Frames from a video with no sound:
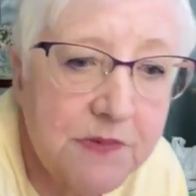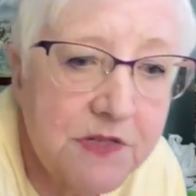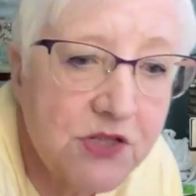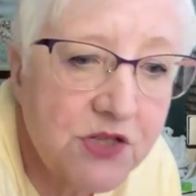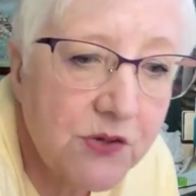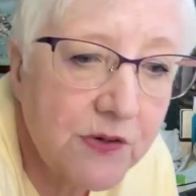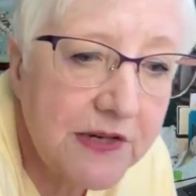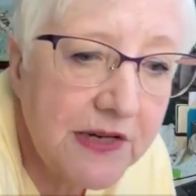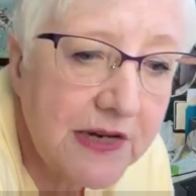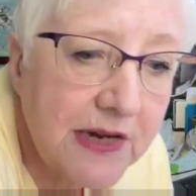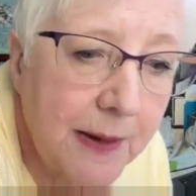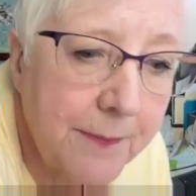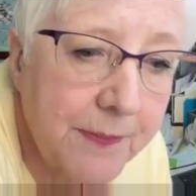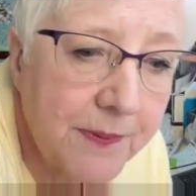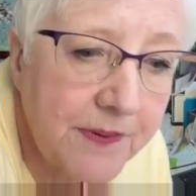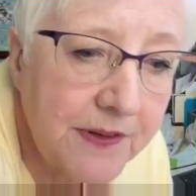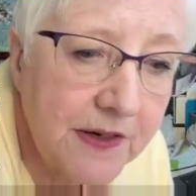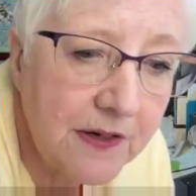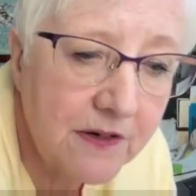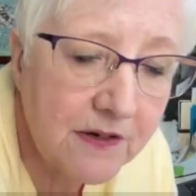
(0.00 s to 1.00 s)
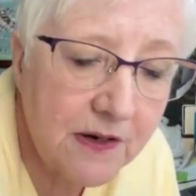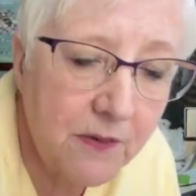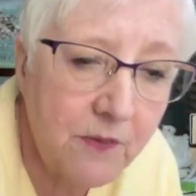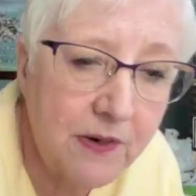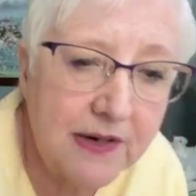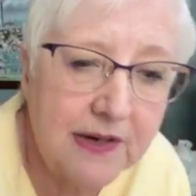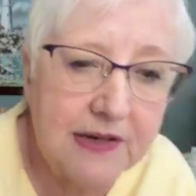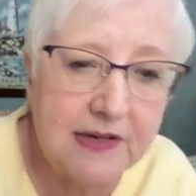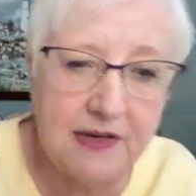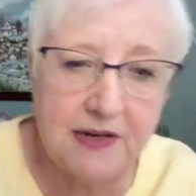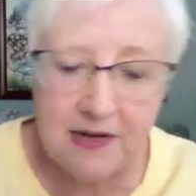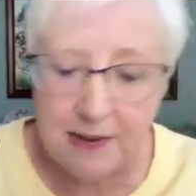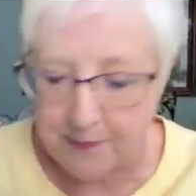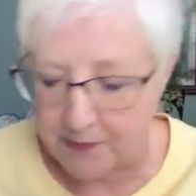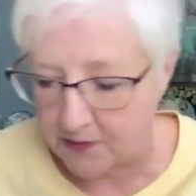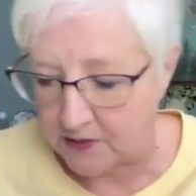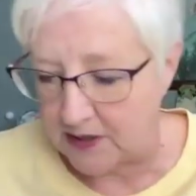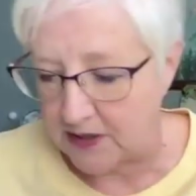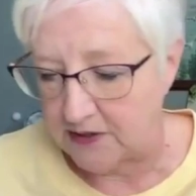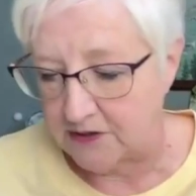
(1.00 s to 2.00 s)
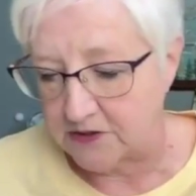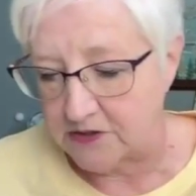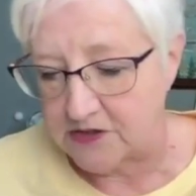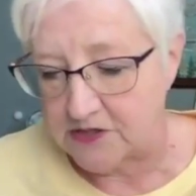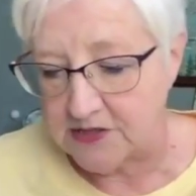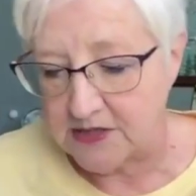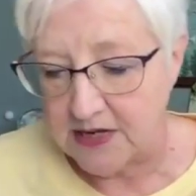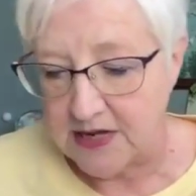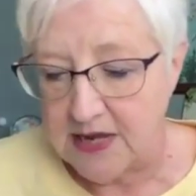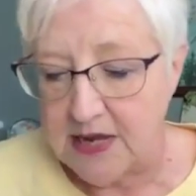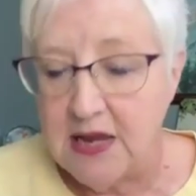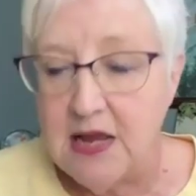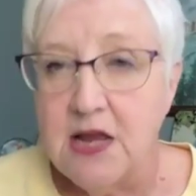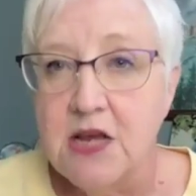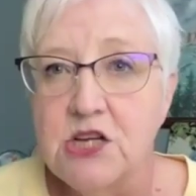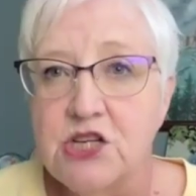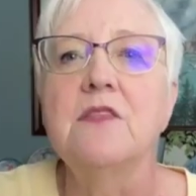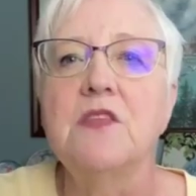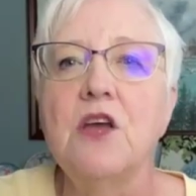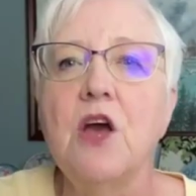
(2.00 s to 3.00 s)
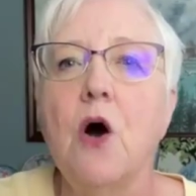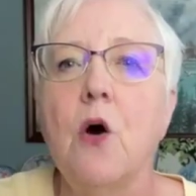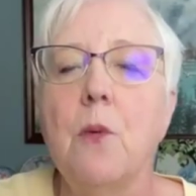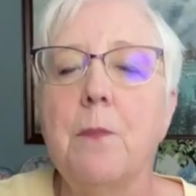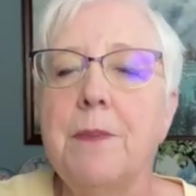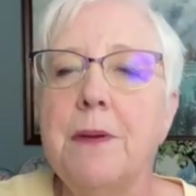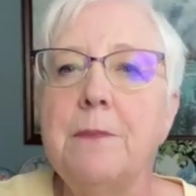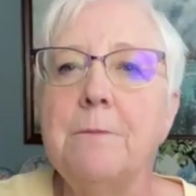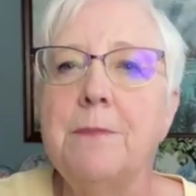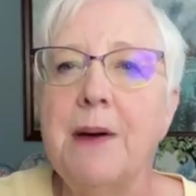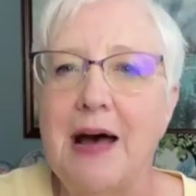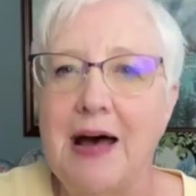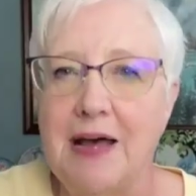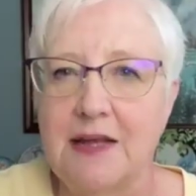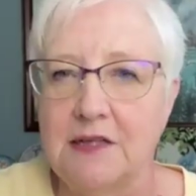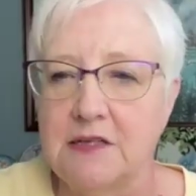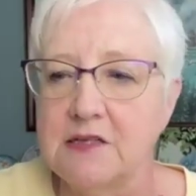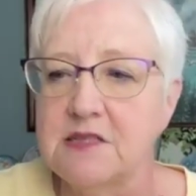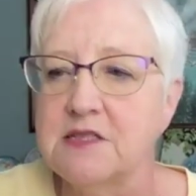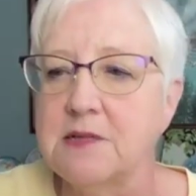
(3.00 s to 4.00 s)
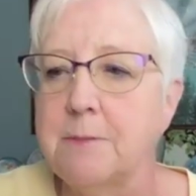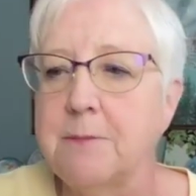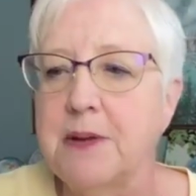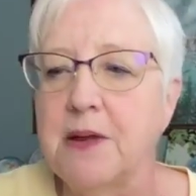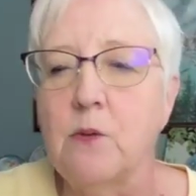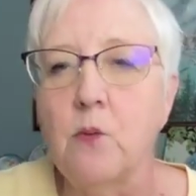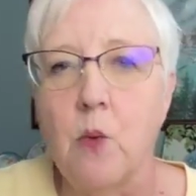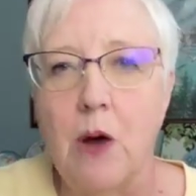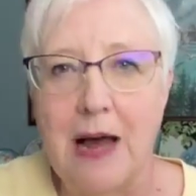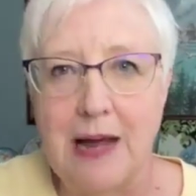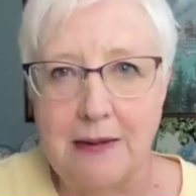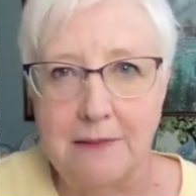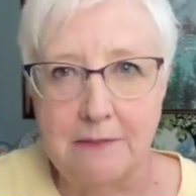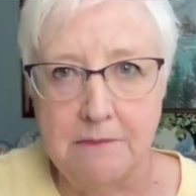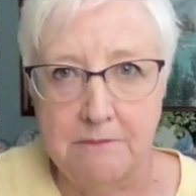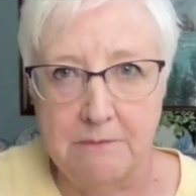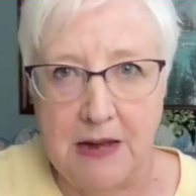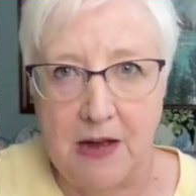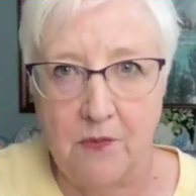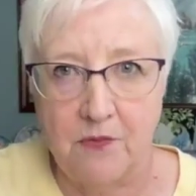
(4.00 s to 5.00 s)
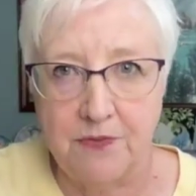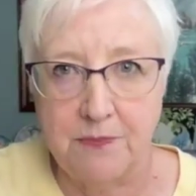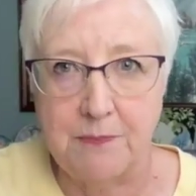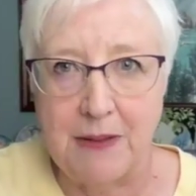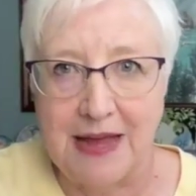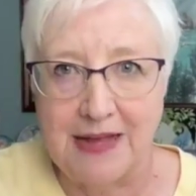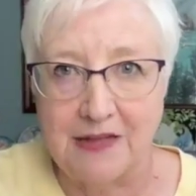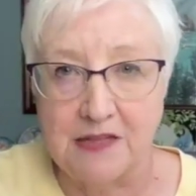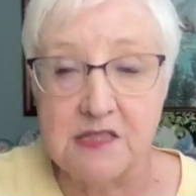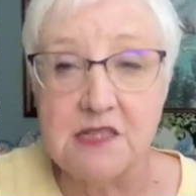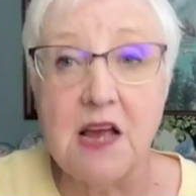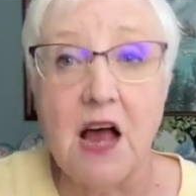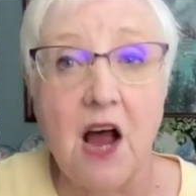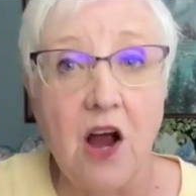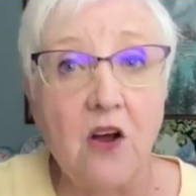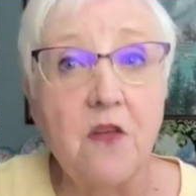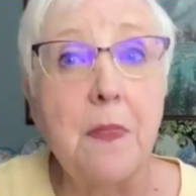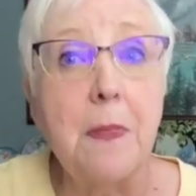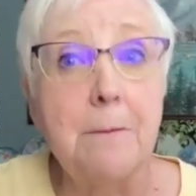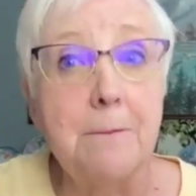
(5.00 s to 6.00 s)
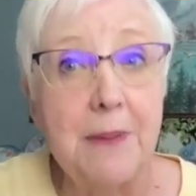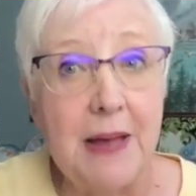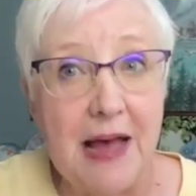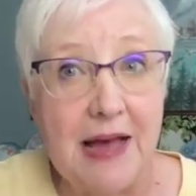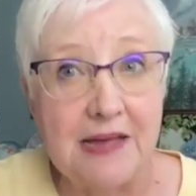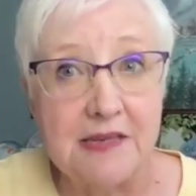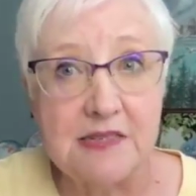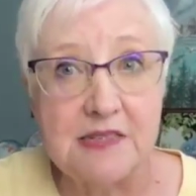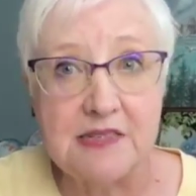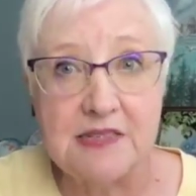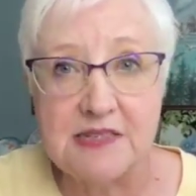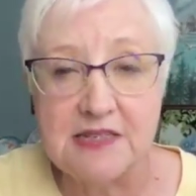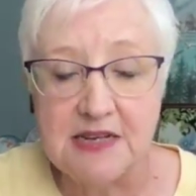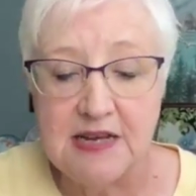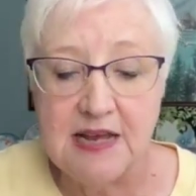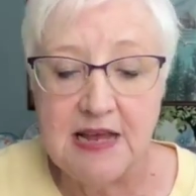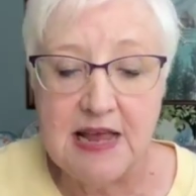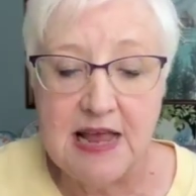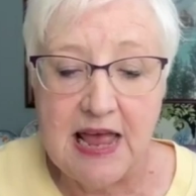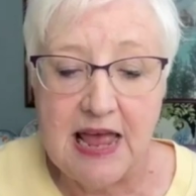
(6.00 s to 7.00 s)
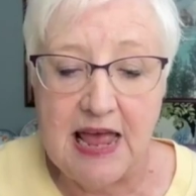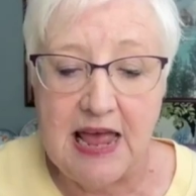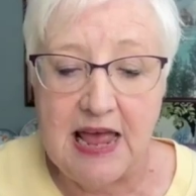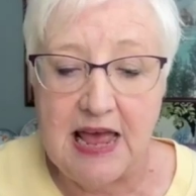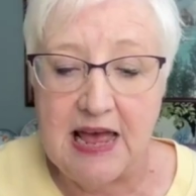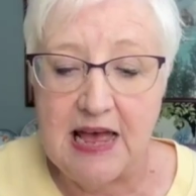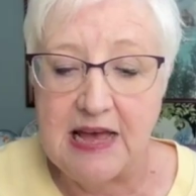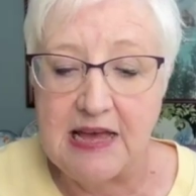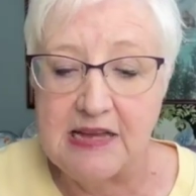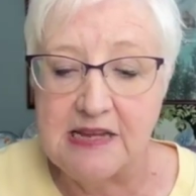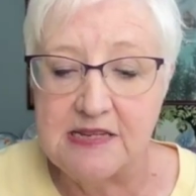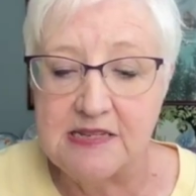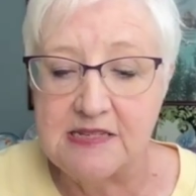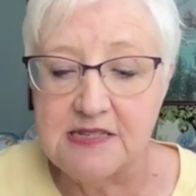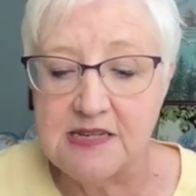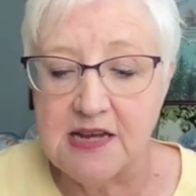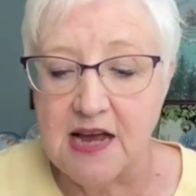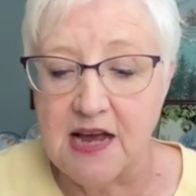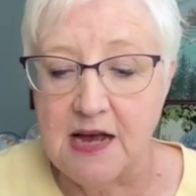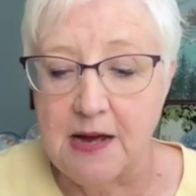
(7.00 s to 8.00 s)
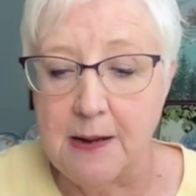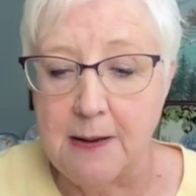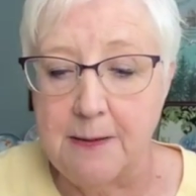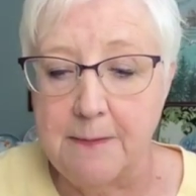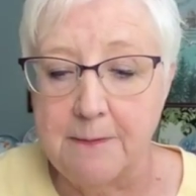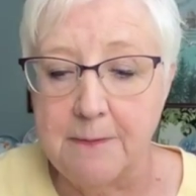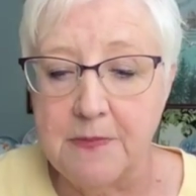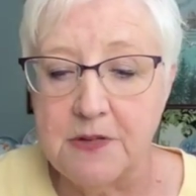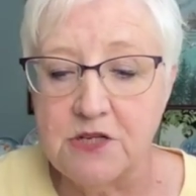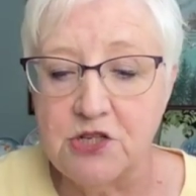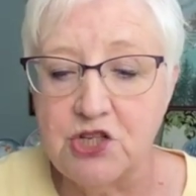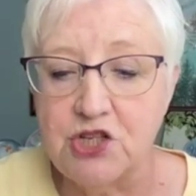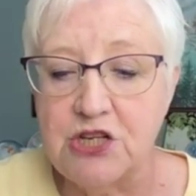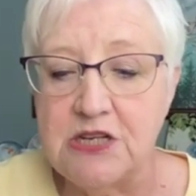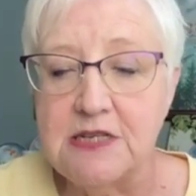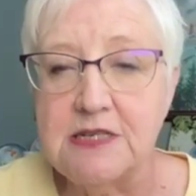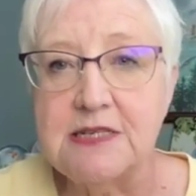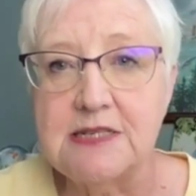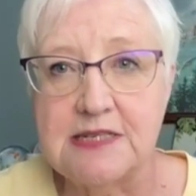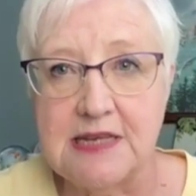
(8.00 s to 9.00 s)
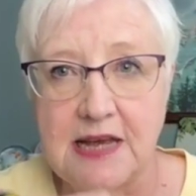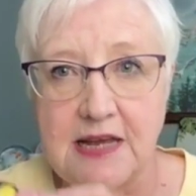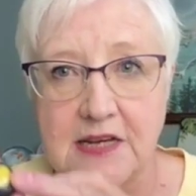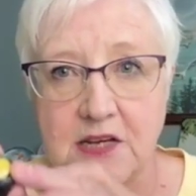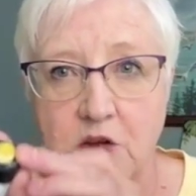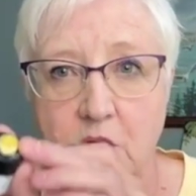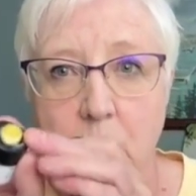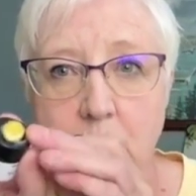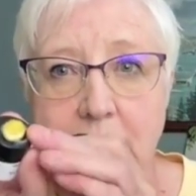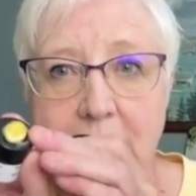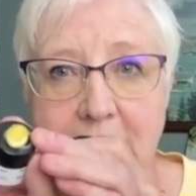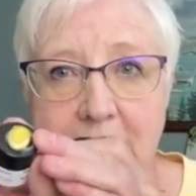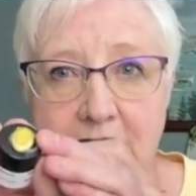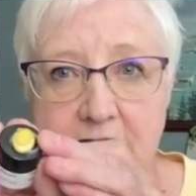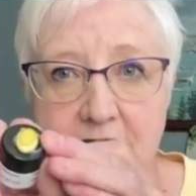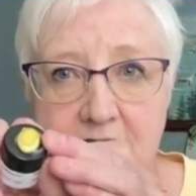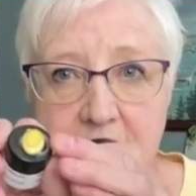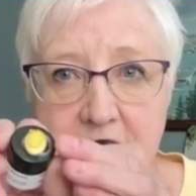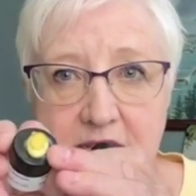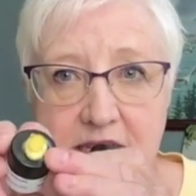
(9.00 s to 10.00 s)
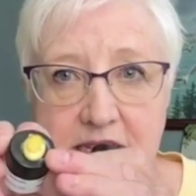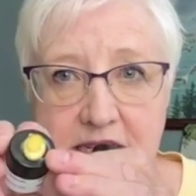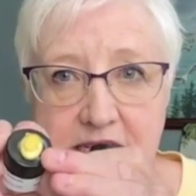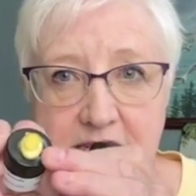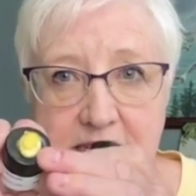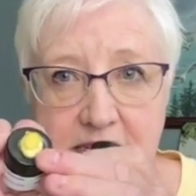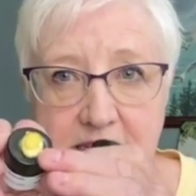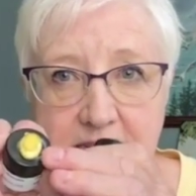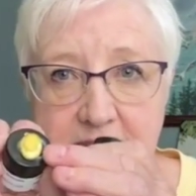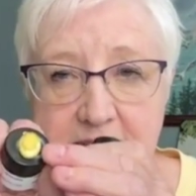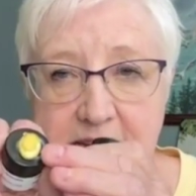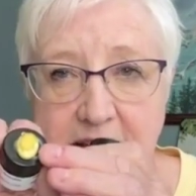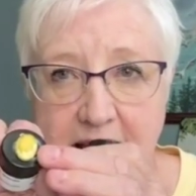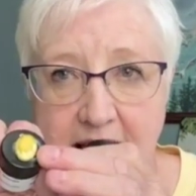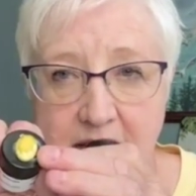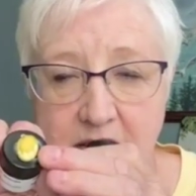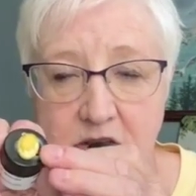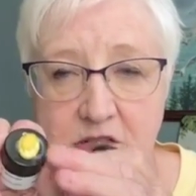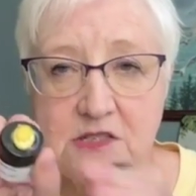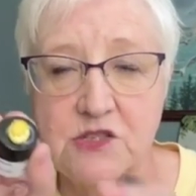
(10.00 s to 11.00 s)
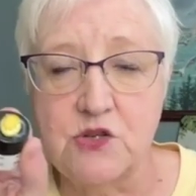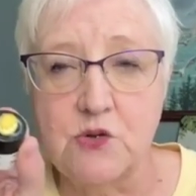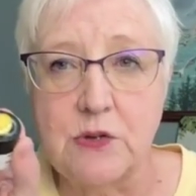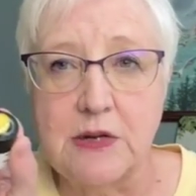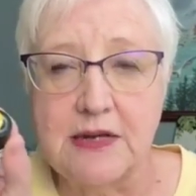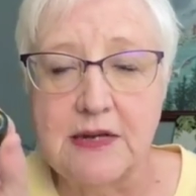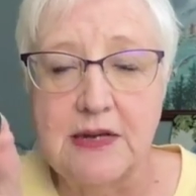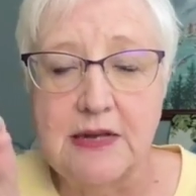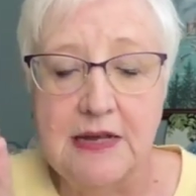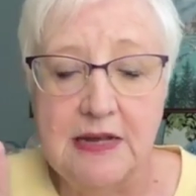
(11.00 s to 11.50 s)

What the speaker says: Let me show you a couple here. I want to get a couple colors. The open bottles, the big wide mouth bottles, are the best. And she said, go get these little tiles.